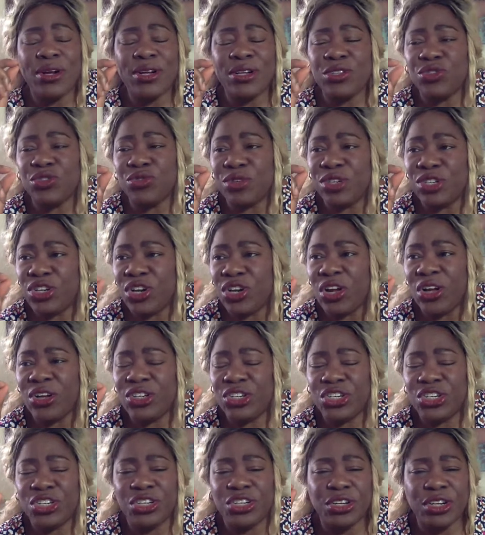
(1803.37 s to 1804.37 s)
is
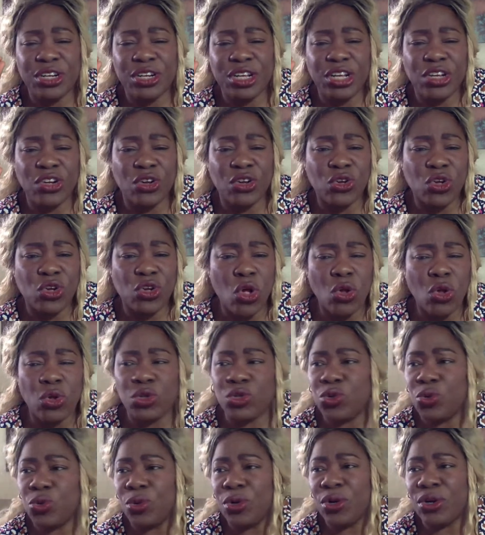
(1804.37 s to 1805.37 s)
reduction in
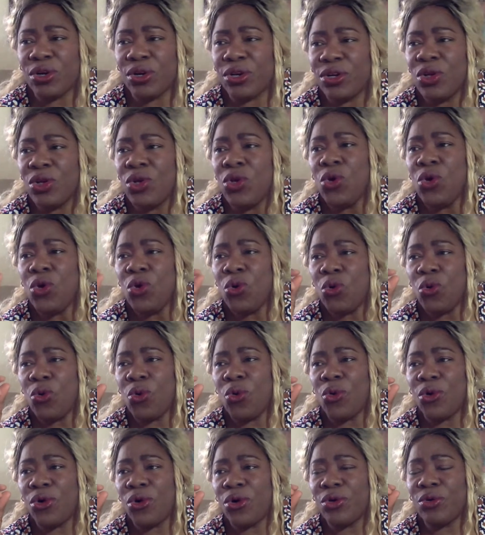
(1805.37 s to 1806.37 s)
occult work,
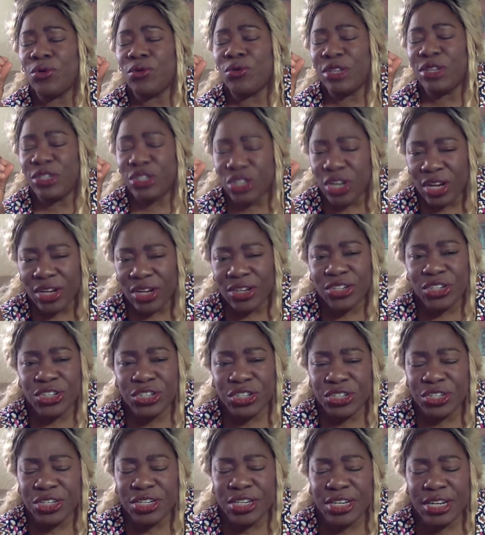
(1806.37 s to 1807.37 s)
or
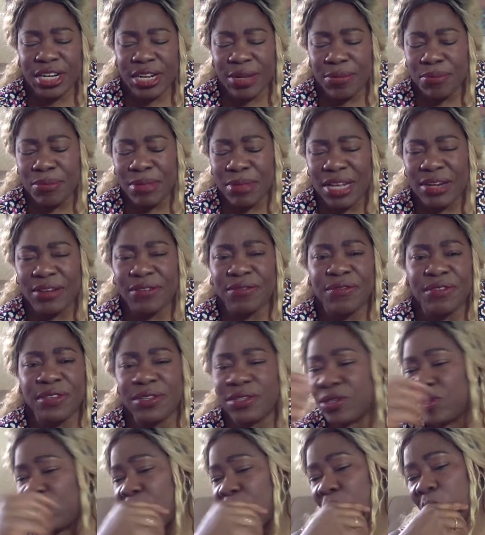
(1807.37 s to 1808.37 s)
reduction in
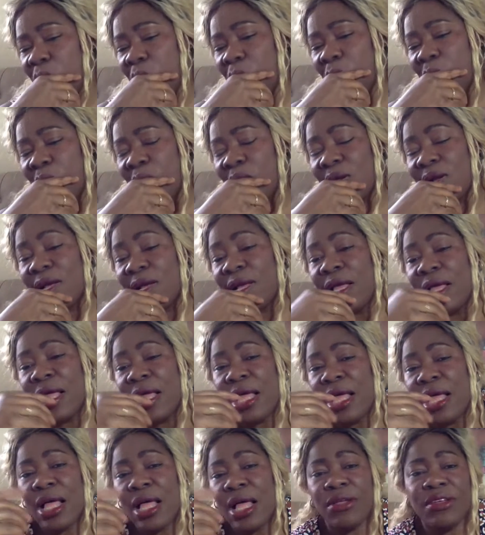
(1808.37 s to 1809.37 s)
metaphysical work,
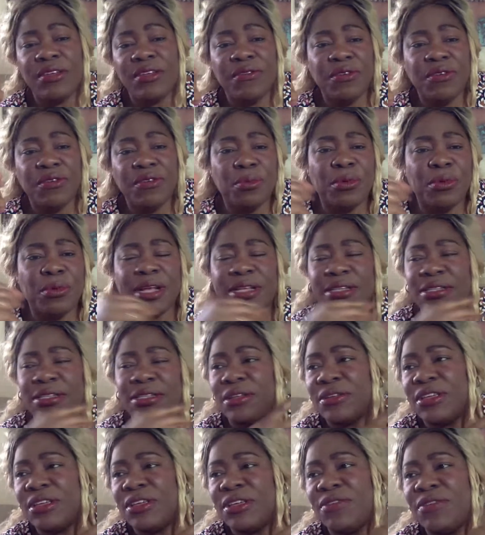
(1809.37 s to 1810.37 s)
I'll give you a prize.
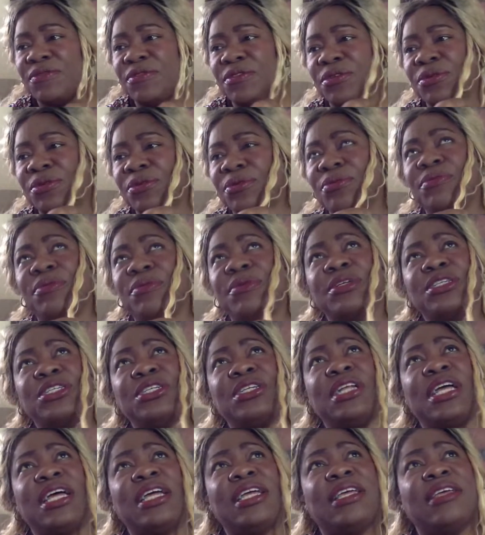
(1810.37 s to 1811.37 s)
I'll give you, what
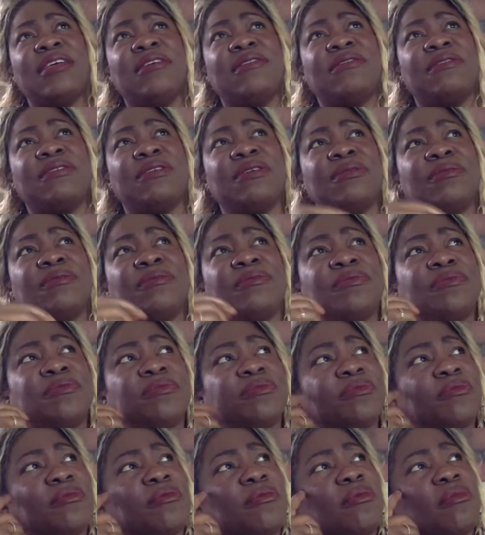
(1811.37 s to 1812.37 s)
should I give you?
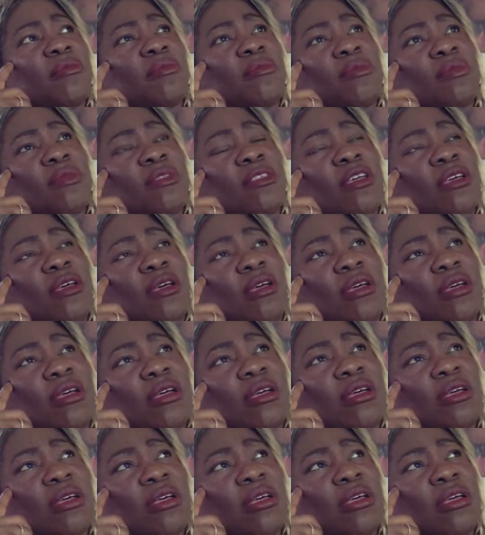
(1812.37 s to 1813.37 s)

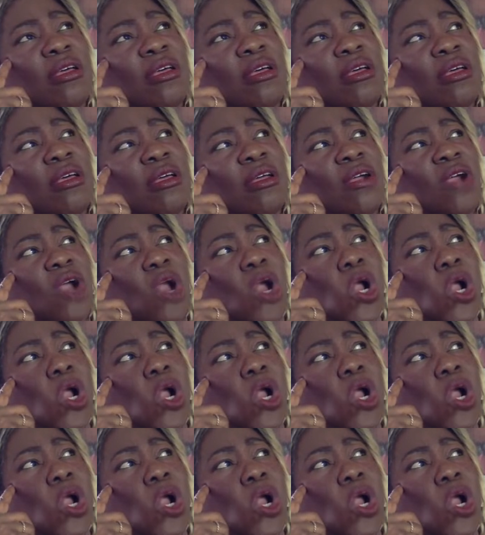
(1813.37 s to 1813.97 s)
I'll